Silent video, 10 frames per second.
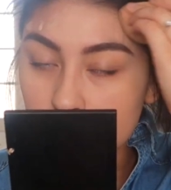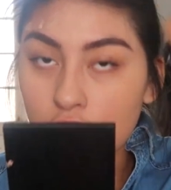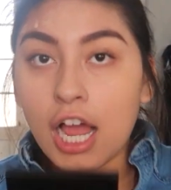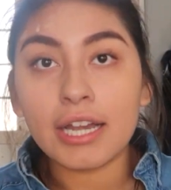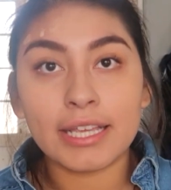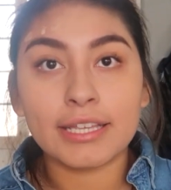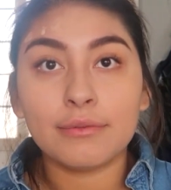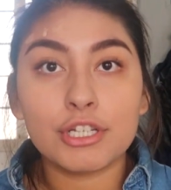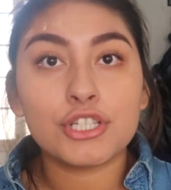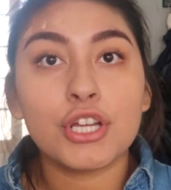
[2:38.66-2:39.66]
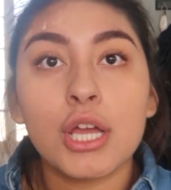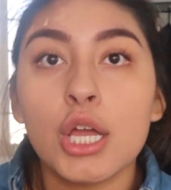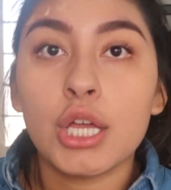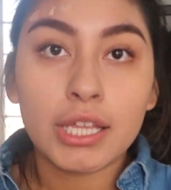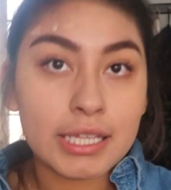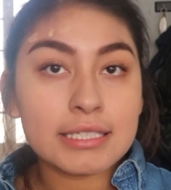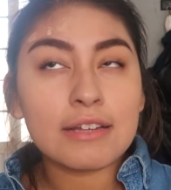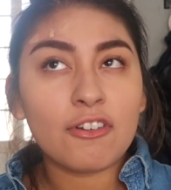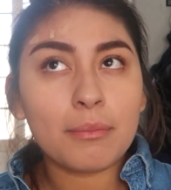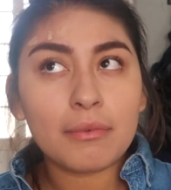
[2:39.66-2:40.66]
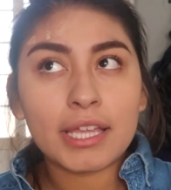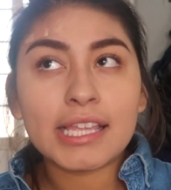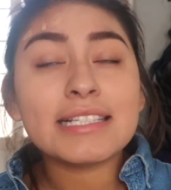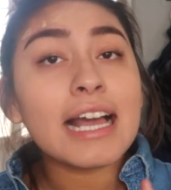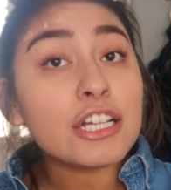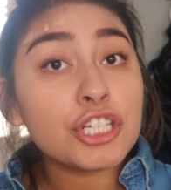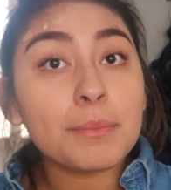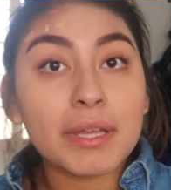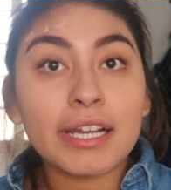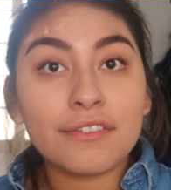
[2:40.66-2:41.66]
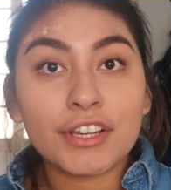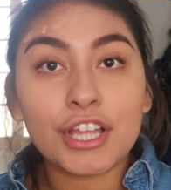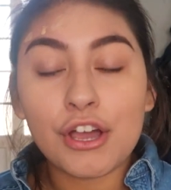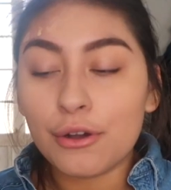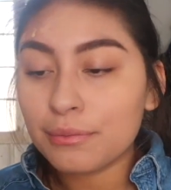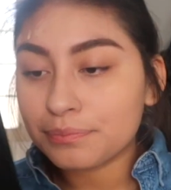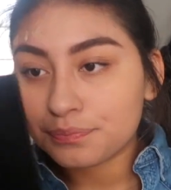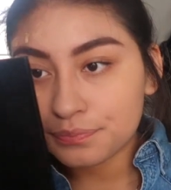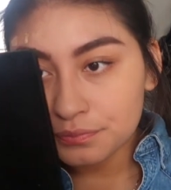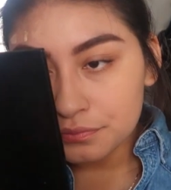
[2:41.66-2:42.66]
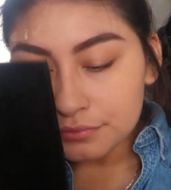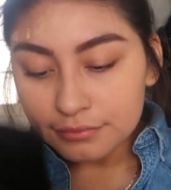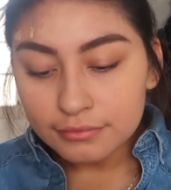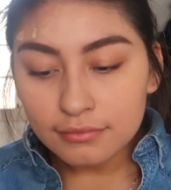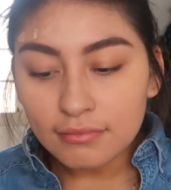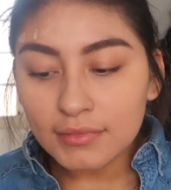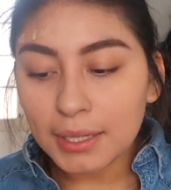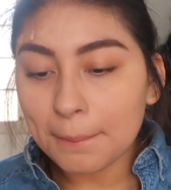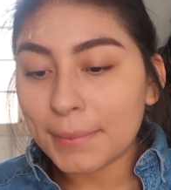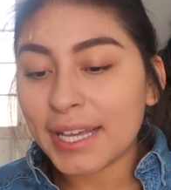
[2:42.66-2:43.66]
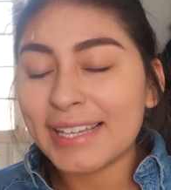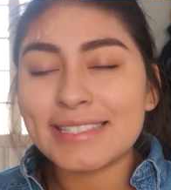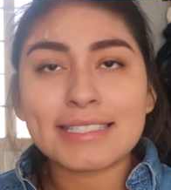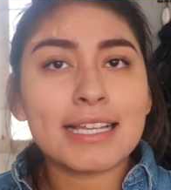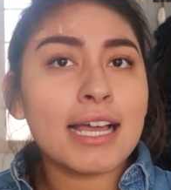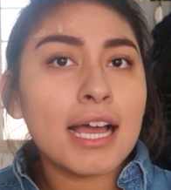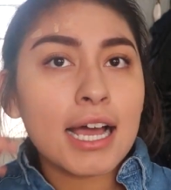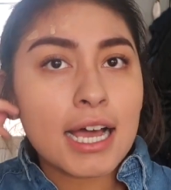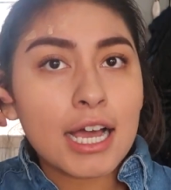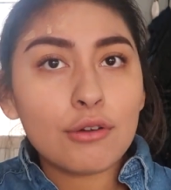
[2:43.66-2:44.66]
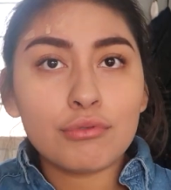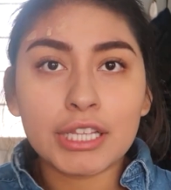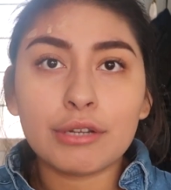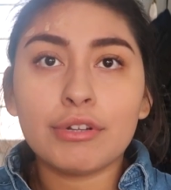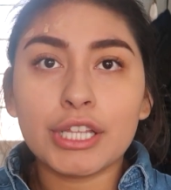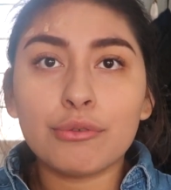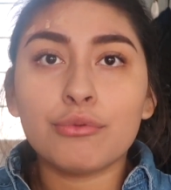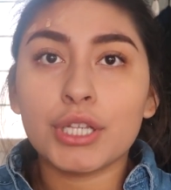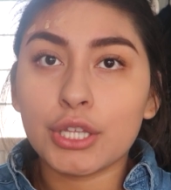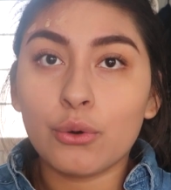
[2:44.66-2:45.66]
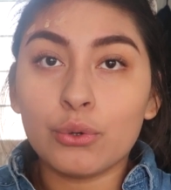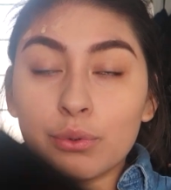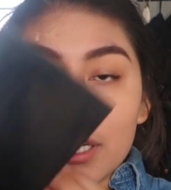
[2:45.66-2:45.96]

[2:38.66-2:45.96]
Johnny, which he's actually been in a video, but a really old